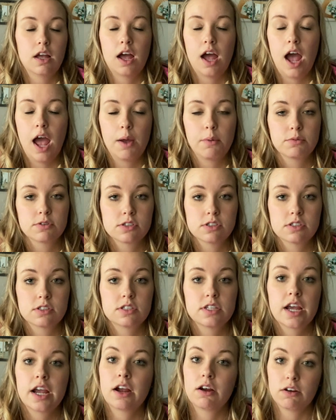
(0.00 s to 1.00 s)
I was
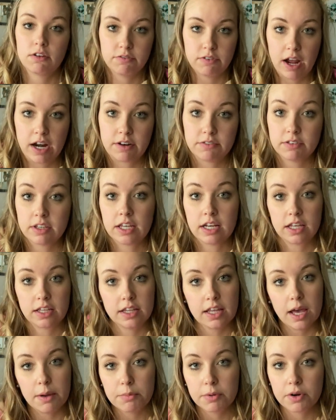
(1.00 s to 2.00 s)
terrified of getting
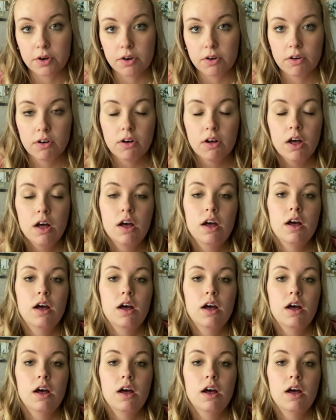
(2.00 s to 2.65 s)
the epidural.